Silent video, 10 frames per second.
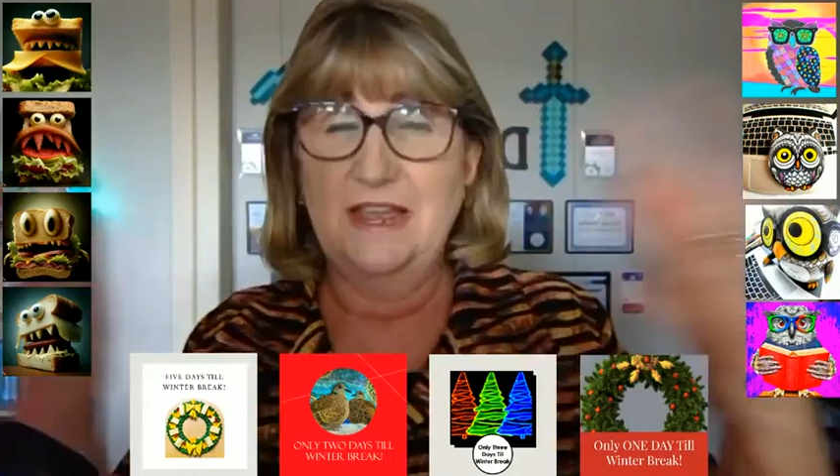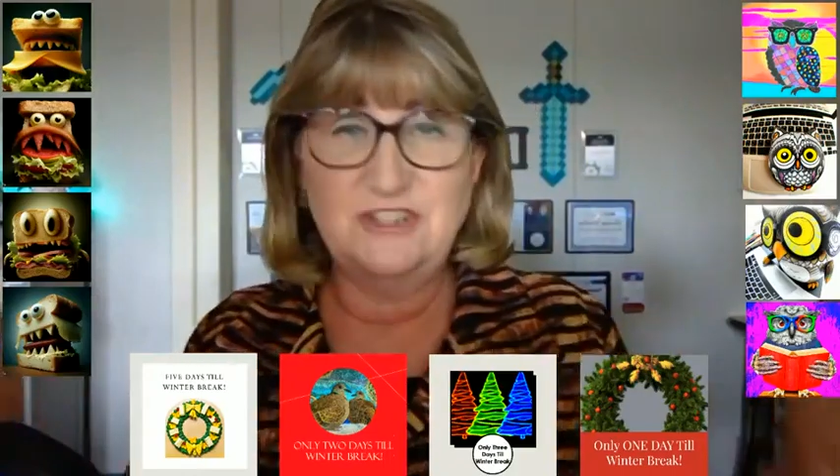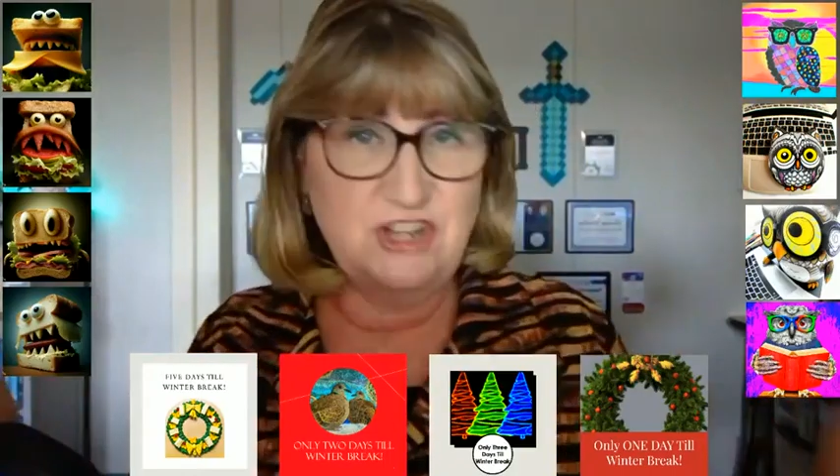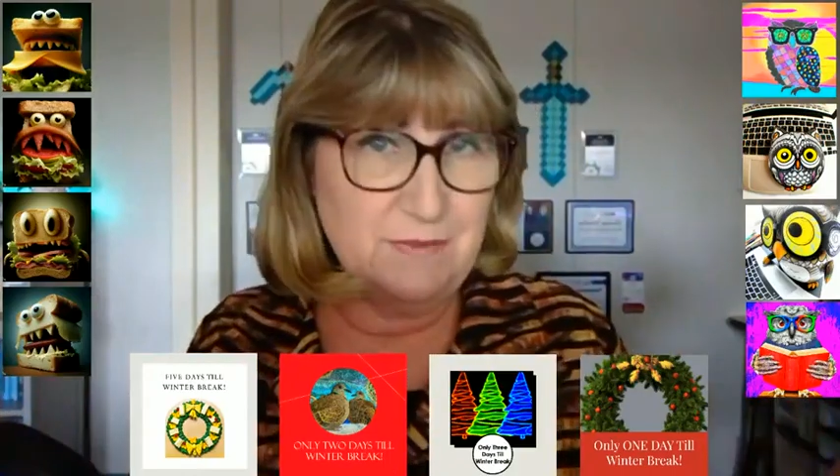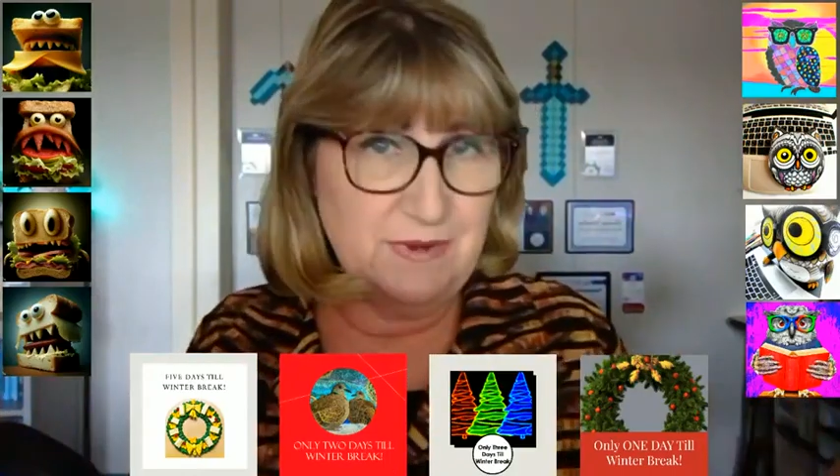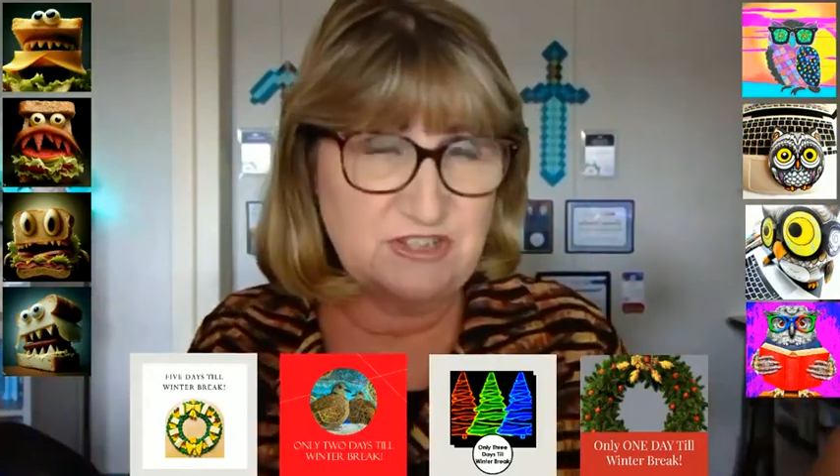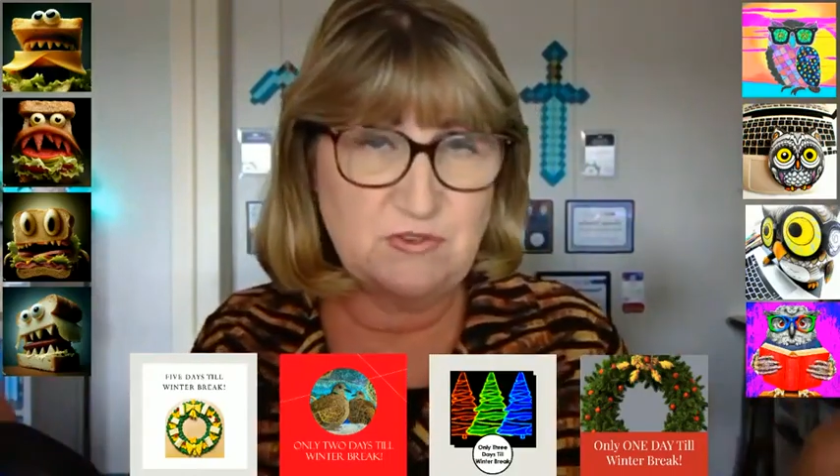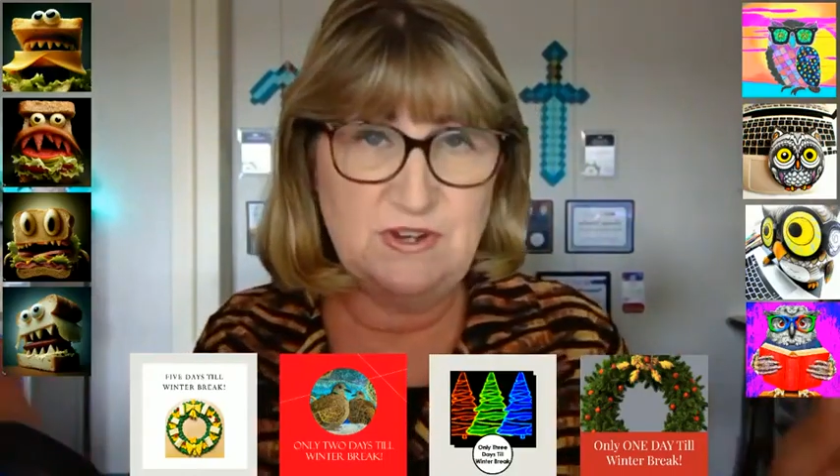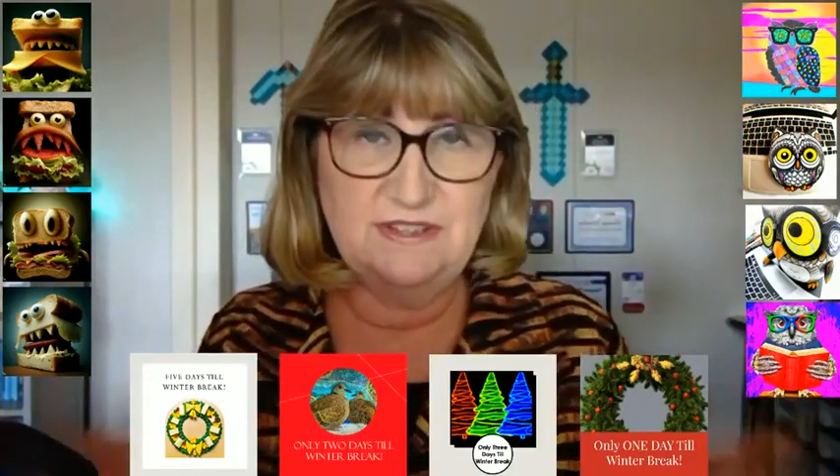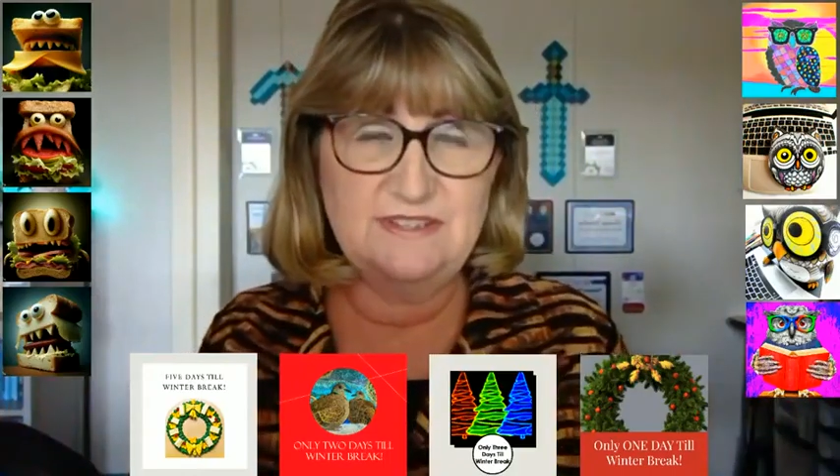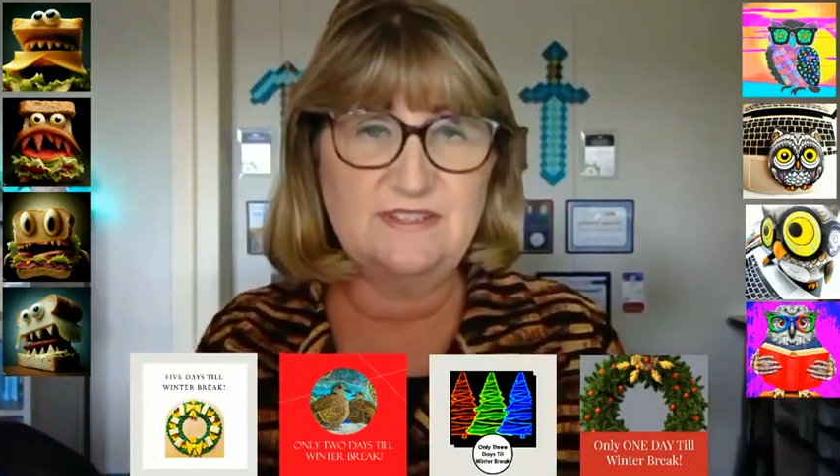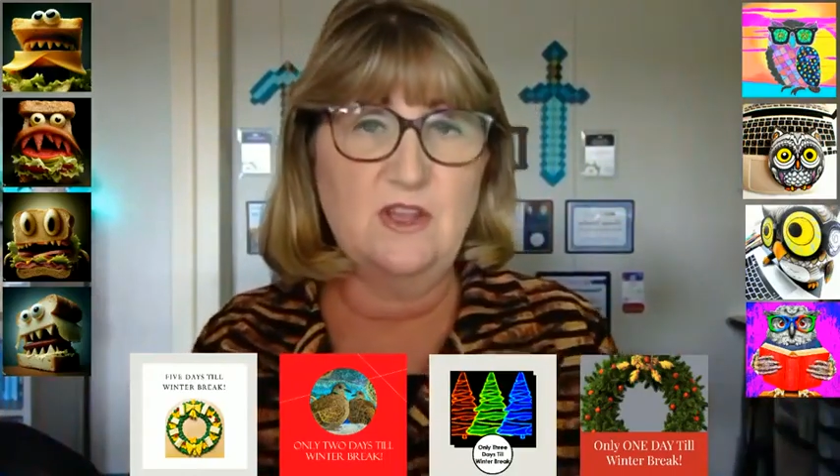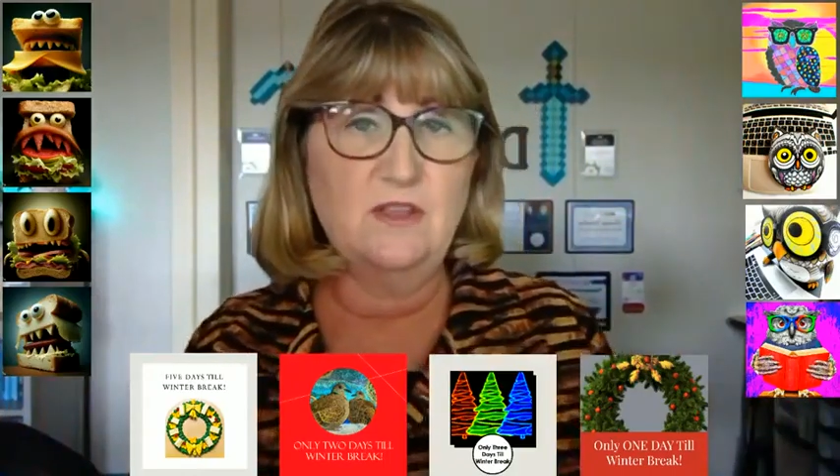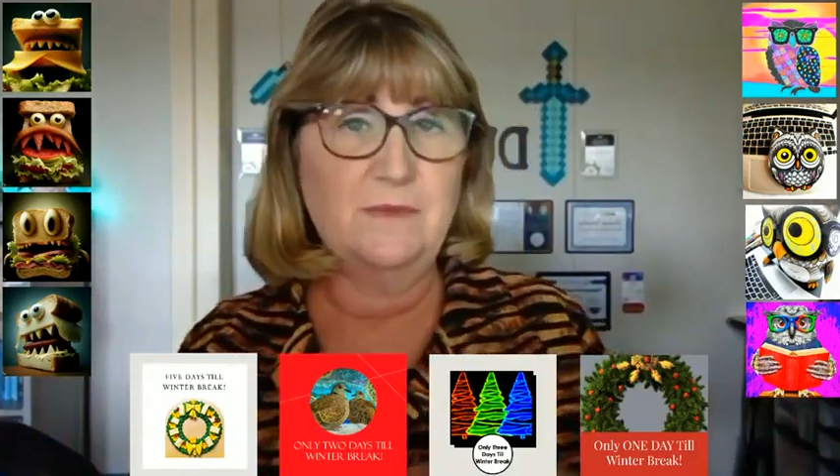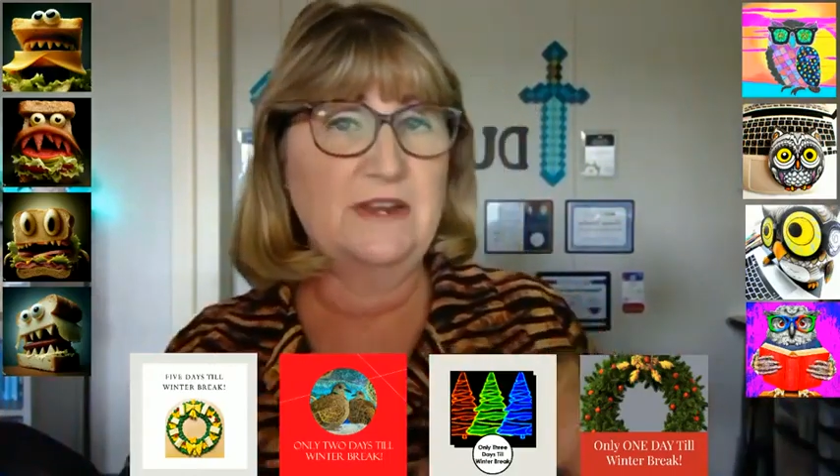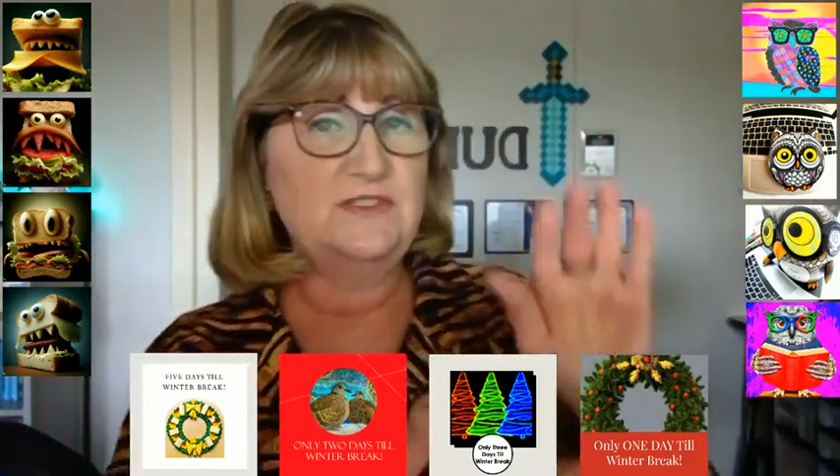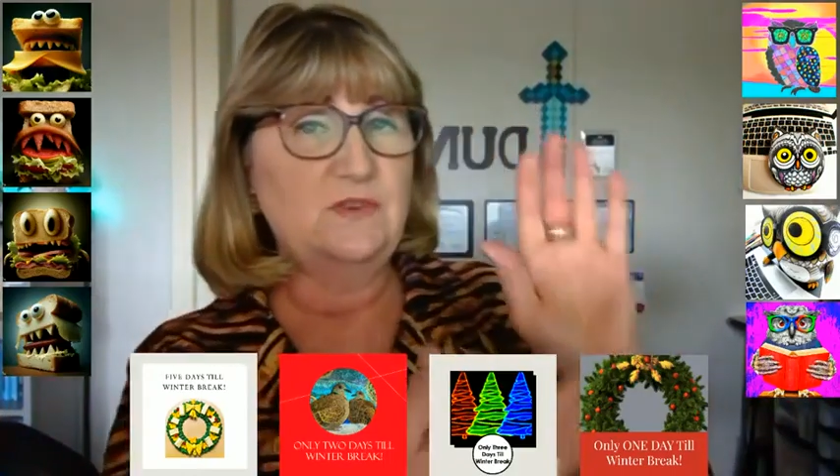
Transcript: I share my screen. Let's talk about it.